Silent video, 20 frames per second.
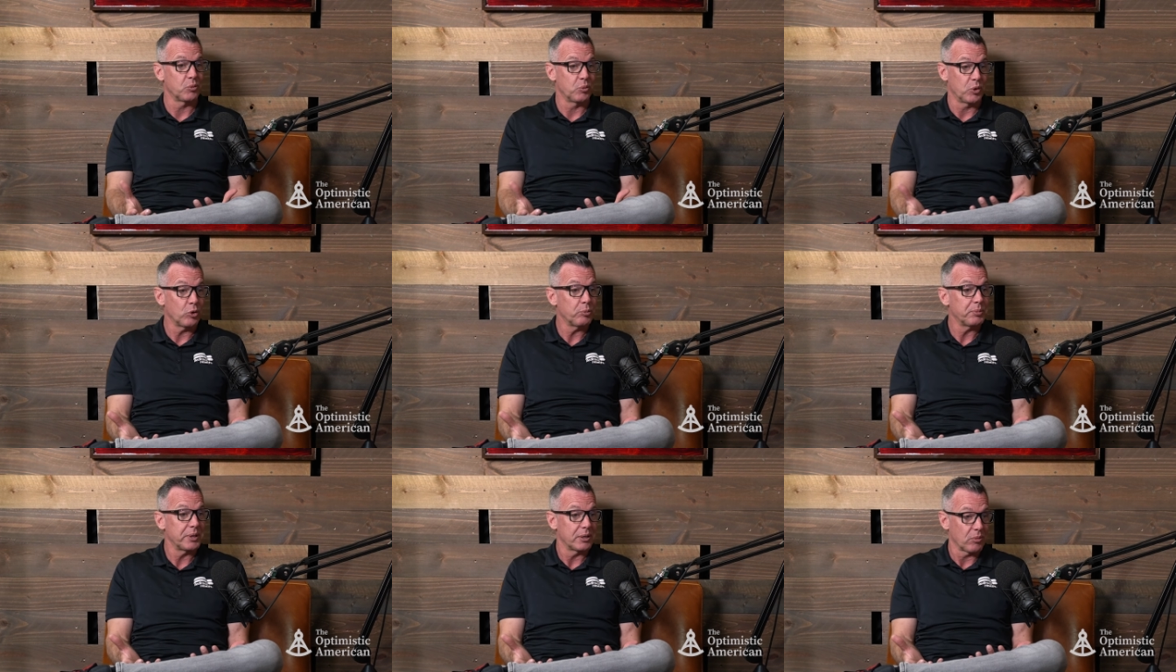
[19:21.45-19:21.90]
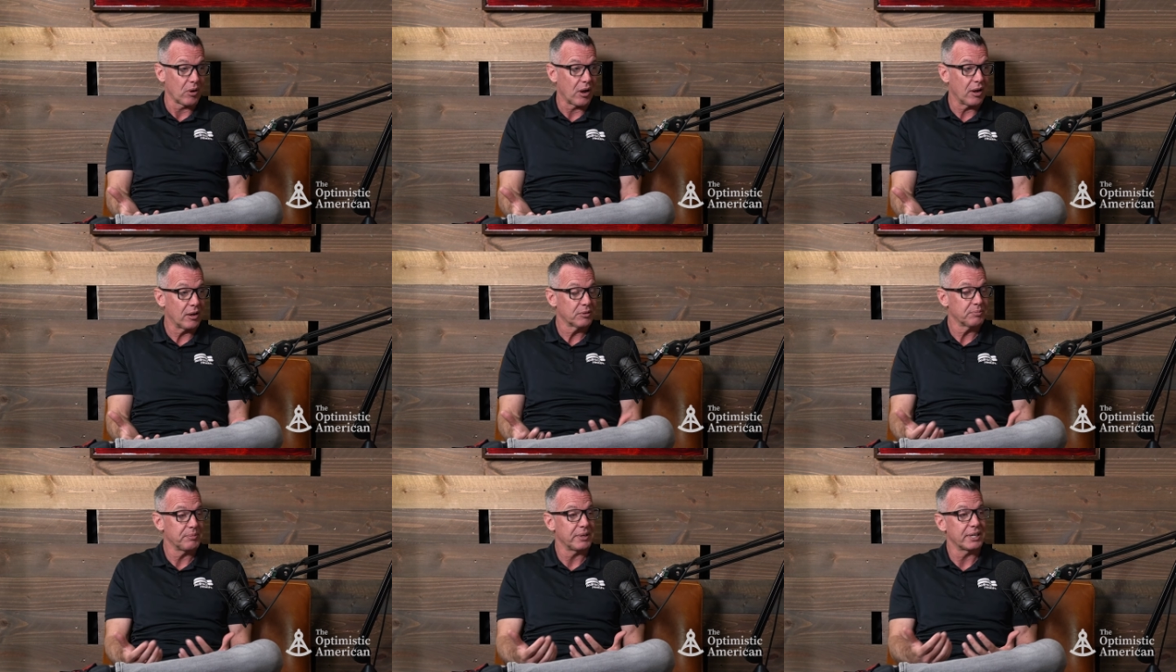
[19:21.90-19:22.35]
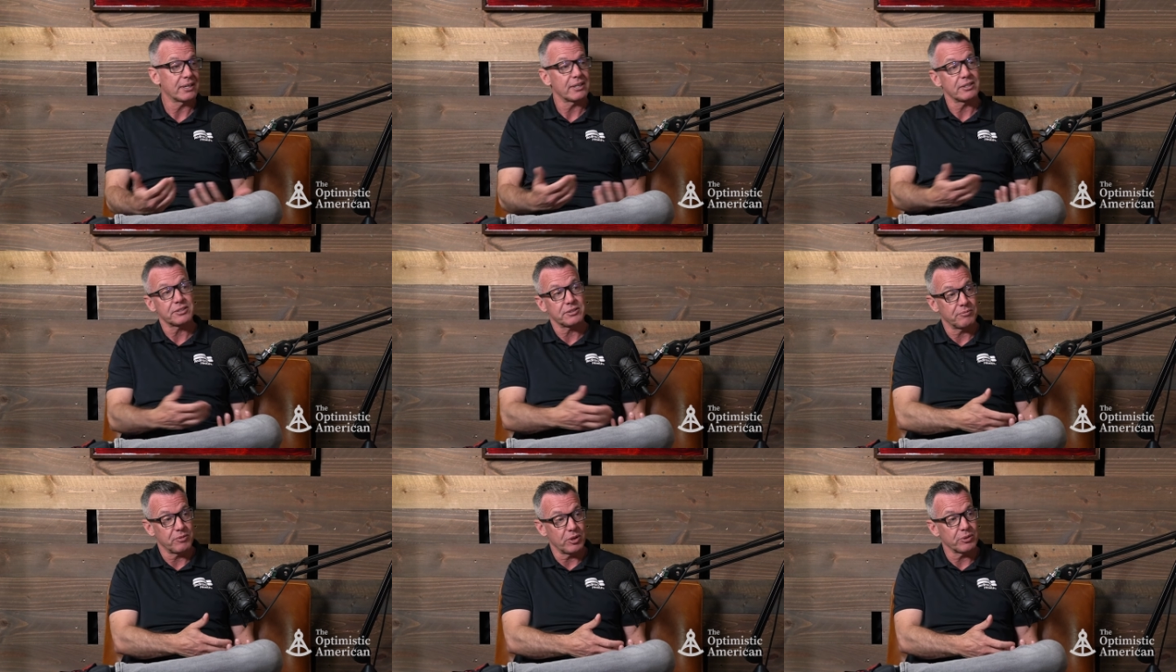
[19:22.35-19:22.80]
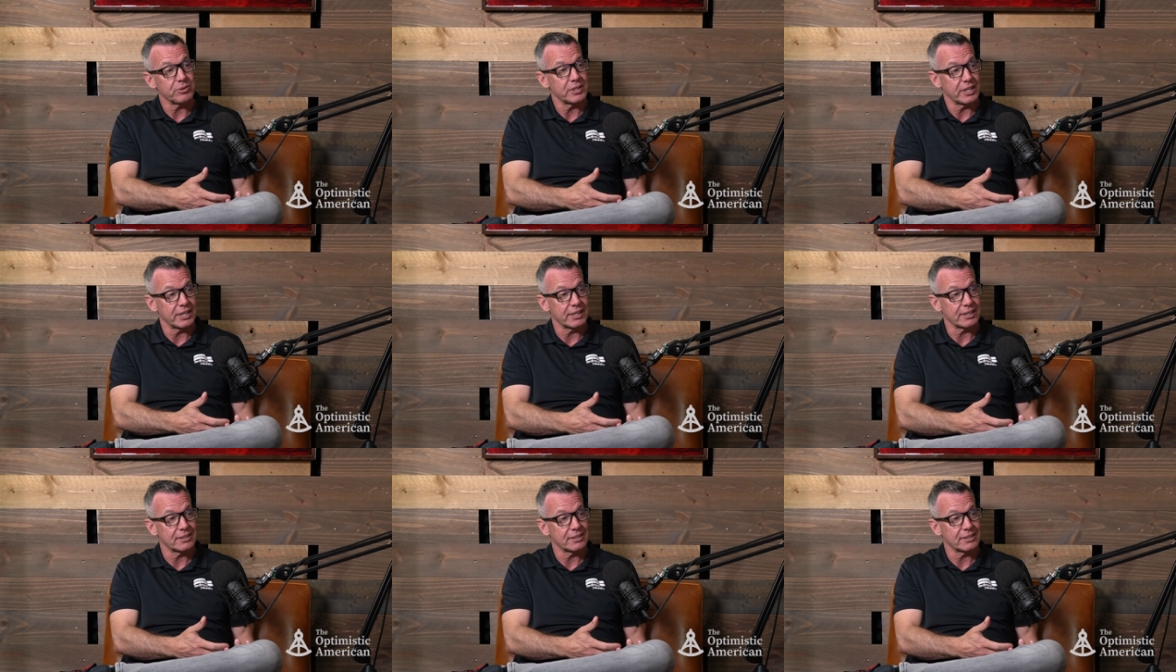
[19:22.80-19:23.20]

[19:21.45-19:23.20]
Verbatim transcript: will be wrong because of those things